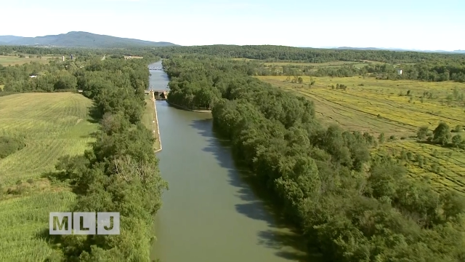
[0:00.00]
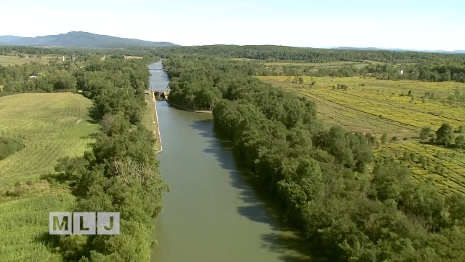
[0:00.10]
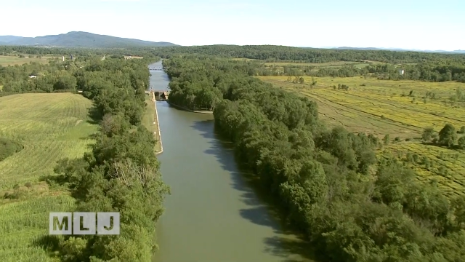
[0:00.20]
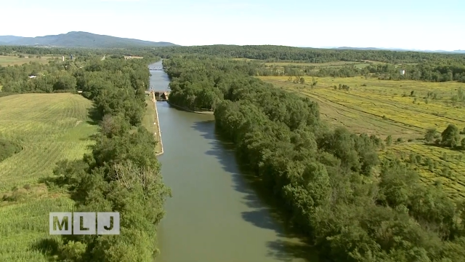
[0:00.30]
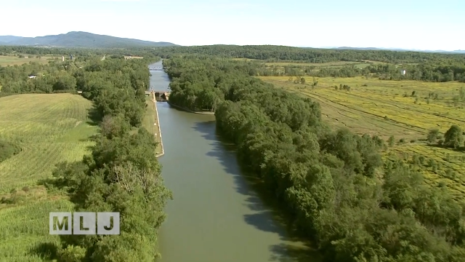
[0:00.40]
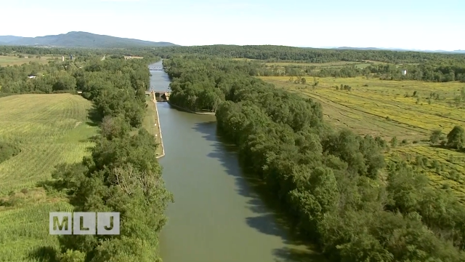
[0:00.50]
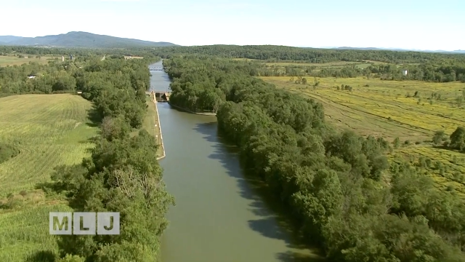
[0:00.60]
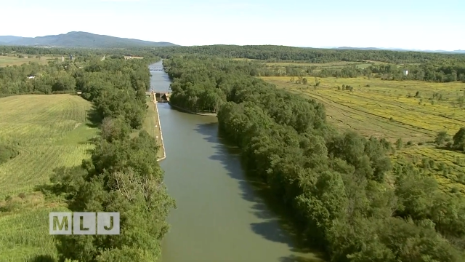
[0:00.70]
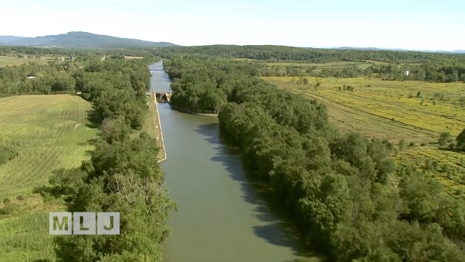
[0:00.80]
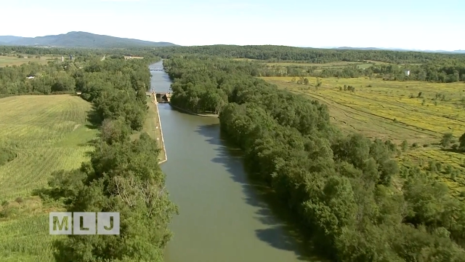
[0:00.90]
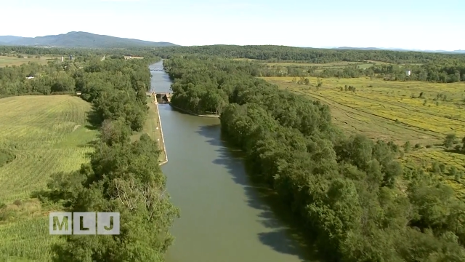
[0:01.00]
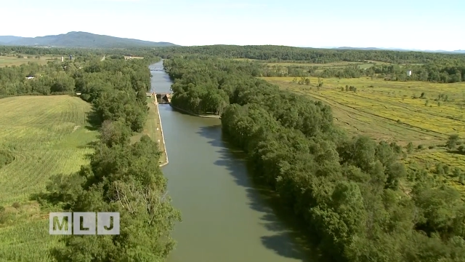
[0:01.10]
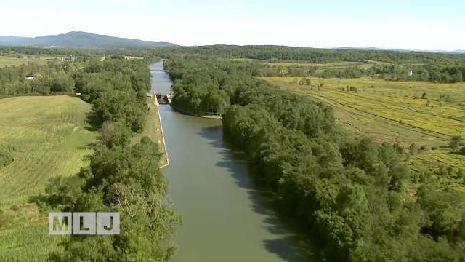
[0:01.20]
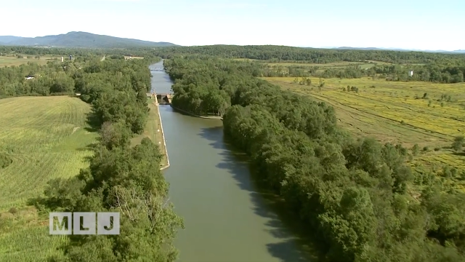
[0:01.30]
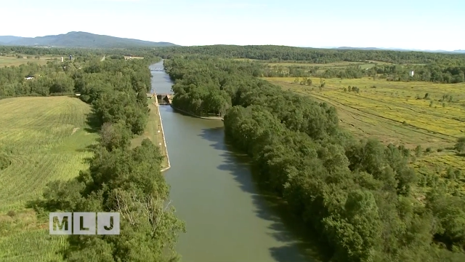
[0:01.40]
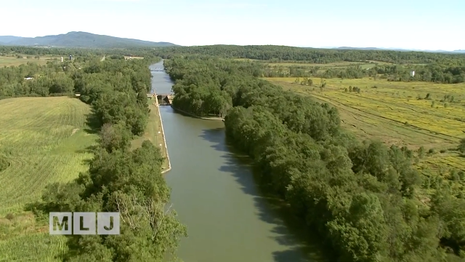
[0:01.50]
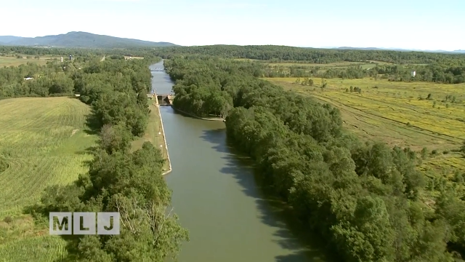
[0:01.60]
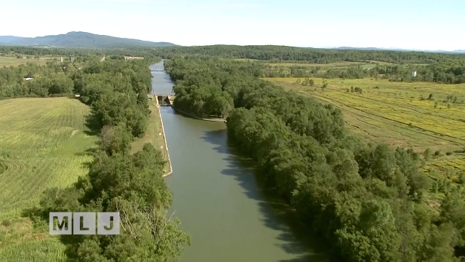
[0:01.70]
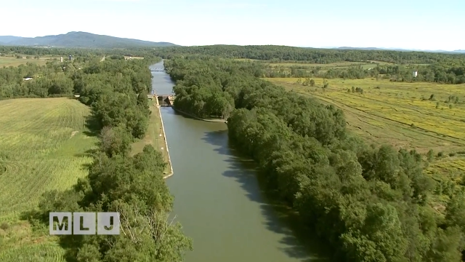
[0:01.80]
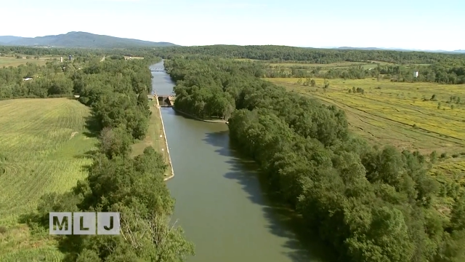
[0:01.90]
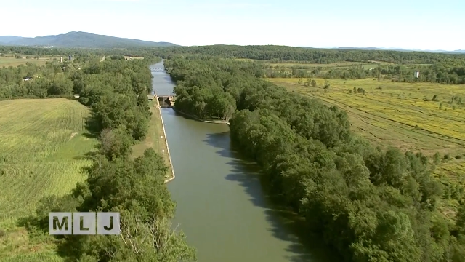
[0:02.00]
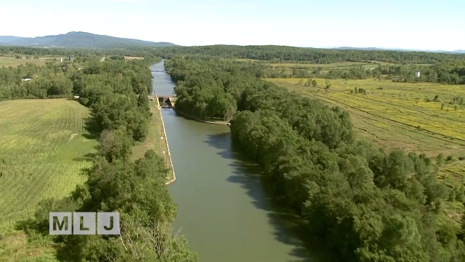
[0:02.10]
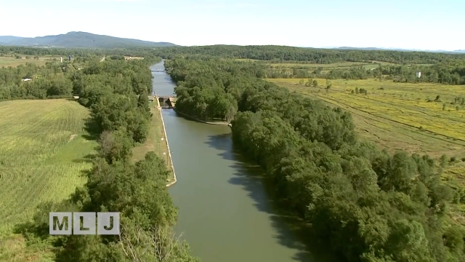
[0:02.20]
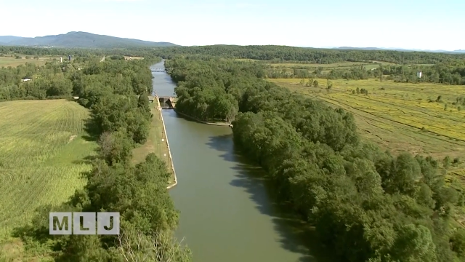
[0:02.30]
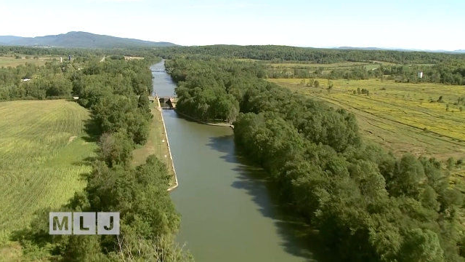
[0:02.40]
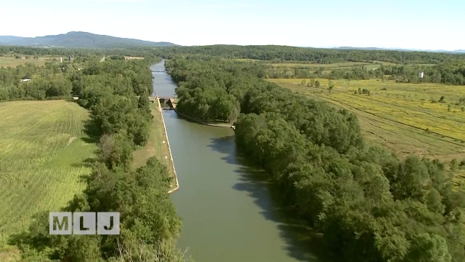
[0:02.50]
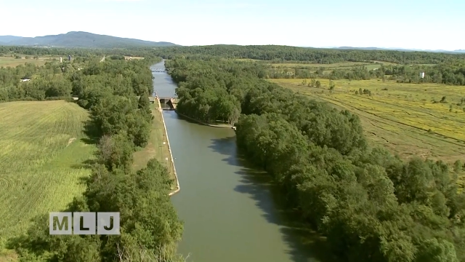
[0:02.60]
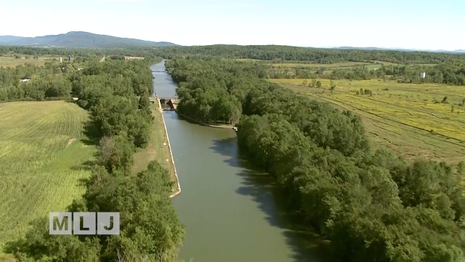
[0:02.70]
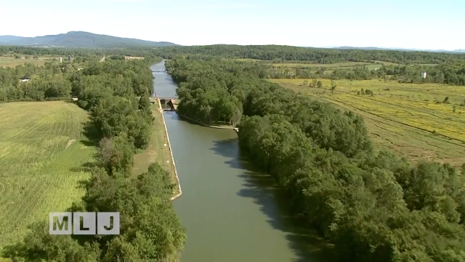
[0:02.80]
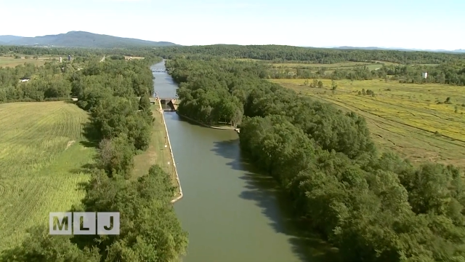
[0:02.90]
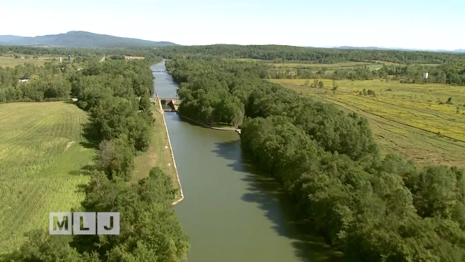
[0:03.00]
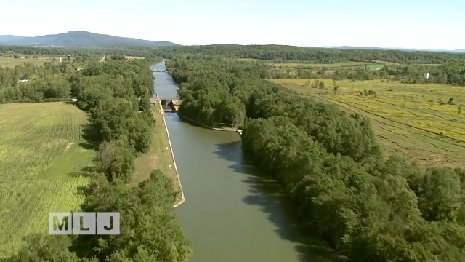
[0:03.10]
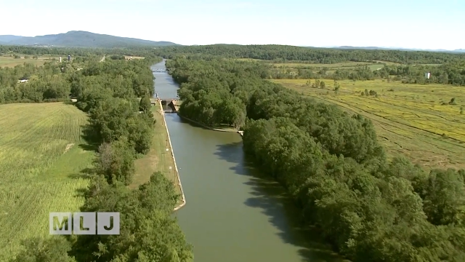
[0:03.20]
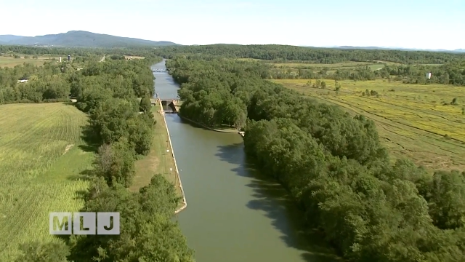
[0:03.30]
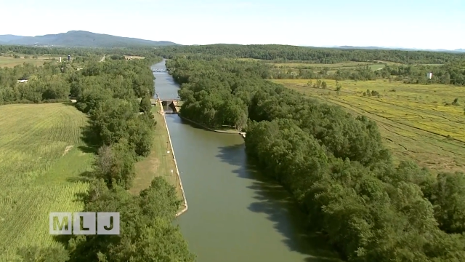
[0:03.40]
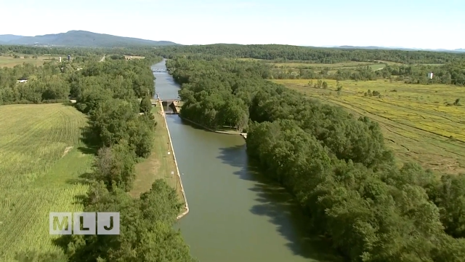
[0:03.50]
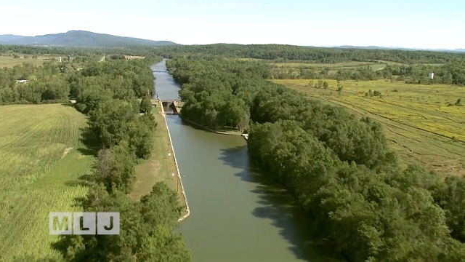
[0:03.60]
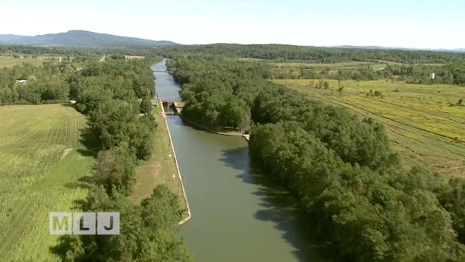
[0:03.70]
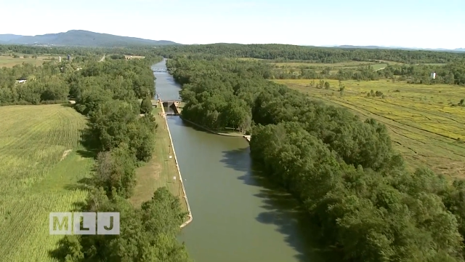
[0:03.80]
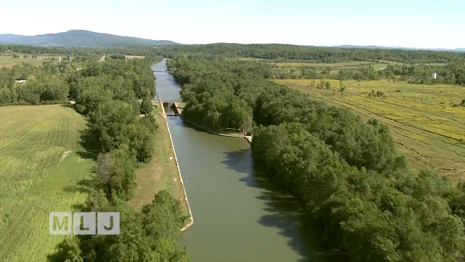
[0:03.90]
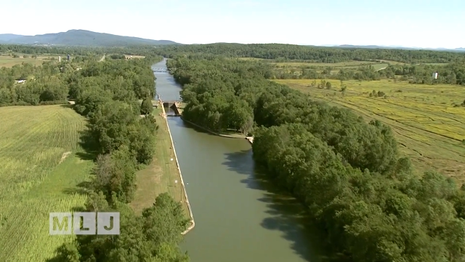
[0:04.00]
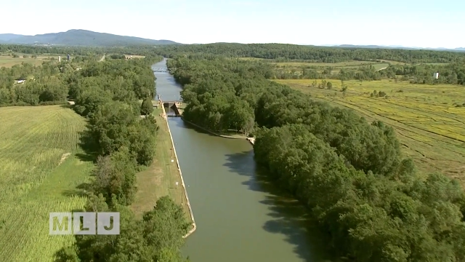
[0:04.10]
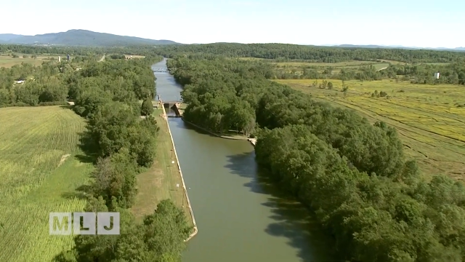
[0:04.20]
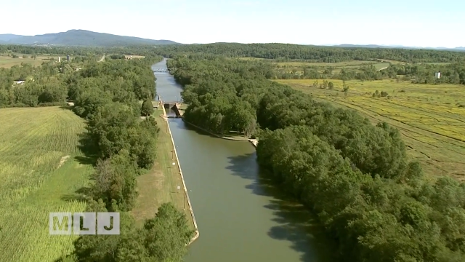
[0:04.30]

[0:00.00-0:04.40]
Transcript: Nobody's mouth can be seen.